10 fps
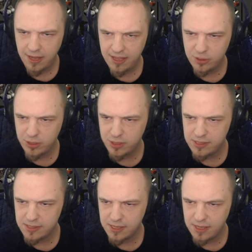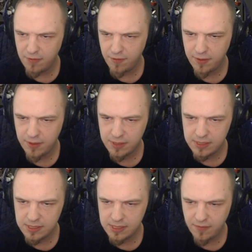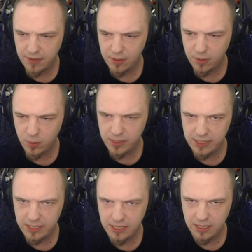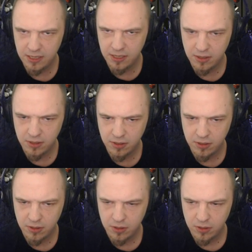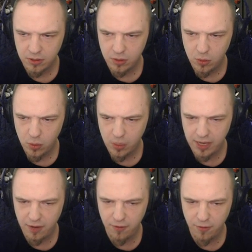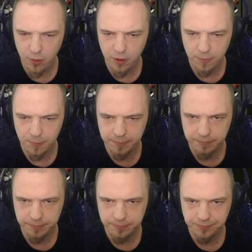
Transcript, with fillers: It's got hatchets and stuff. Stuff I don't really need, nor care for.